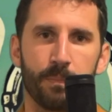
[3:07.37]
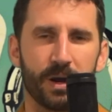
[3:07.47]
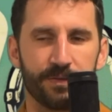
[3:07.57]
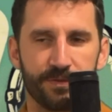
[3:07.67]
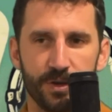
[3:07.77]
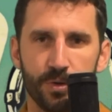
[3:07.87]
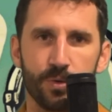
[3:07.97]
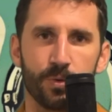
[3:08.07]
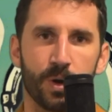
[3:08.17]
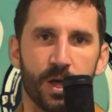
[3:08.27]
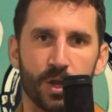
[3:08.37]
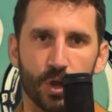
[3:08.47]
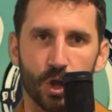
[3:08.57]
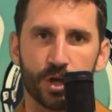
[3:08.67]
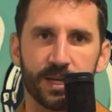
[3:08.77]
But if you
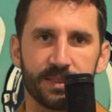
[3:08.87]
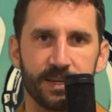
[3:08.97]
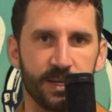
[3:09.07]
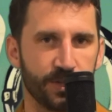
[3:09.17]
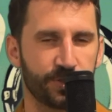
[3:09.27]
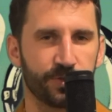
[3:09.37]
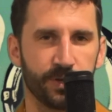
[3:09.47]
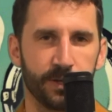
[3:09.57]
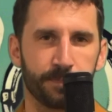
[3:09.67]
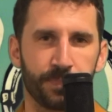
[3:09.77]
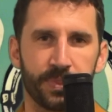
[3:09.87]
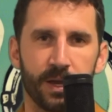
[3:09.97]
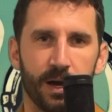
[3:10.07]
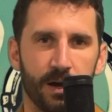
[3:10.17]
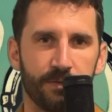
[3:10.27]
look at the history
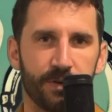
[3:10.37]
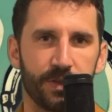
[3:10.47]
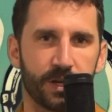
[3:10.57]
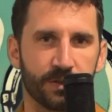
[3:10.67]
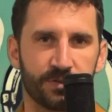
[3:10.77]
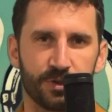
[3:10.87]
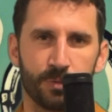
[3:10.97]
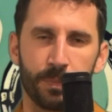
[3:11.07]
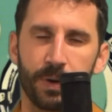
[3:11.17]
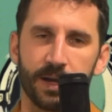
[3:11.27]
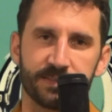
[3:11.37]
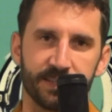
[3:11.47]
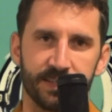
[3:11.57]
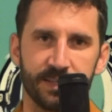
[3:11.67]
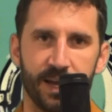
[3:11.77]
of the Consumer Price
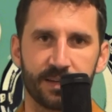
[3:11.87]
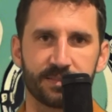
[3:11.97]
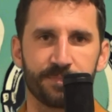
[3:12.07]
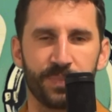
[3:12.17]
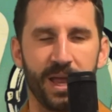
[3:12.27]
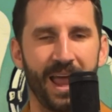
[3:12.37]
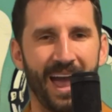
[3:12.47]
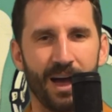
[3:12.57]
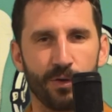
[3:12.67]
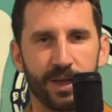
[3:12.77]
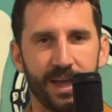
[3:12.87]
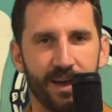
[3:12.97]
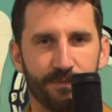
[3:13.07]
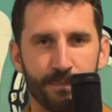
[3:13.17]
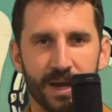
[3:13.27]
Index and how they
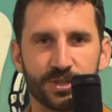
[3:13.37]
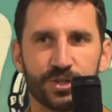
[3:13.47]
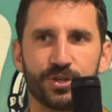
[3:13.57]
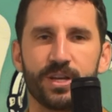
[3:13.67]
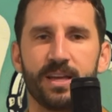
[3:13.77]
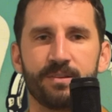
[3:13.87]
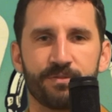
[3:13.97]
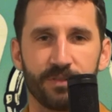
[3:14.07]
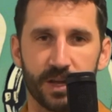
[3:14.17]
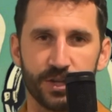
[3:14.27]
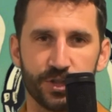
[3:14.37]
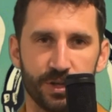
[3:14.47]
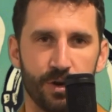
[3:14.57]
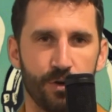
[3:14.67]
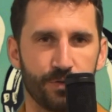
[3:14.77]
have measured
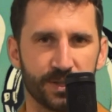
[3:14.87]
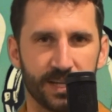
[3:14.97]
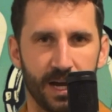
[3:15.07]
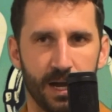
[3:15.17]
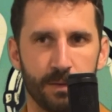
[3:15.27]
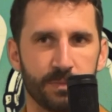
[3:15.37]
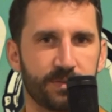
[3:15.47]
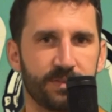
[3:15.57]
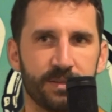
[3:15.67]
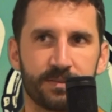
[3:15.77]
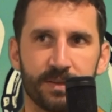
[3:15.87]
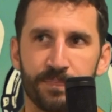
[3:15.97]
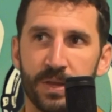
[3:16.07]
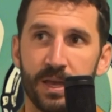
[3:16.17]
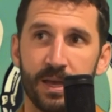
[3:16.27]
inflation over time since
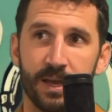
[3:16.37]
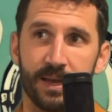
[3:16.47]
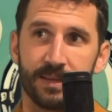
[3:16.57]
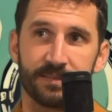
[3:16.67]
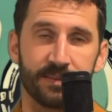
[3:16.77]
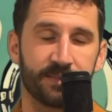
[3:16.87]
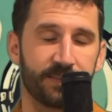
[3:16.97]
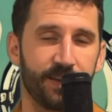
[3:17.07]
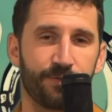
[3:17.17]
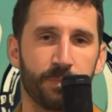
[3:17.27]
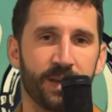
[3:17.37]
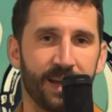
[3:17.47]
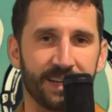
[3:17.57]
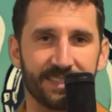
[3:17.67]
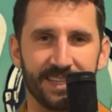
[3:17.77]
say from the
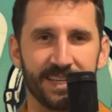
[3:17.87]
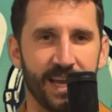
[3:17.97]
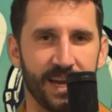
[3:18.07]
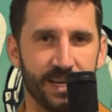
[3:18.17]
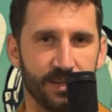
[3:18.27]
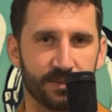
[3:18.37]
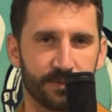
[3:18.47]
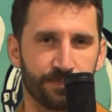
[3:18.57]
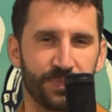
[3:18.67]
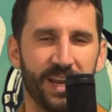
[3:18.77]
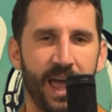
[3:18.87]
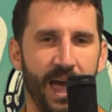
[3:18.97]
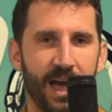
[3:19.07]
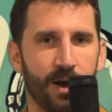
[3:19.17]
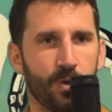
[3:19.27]
1980s, and
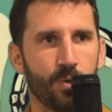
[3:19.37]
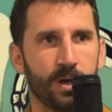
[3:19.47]
how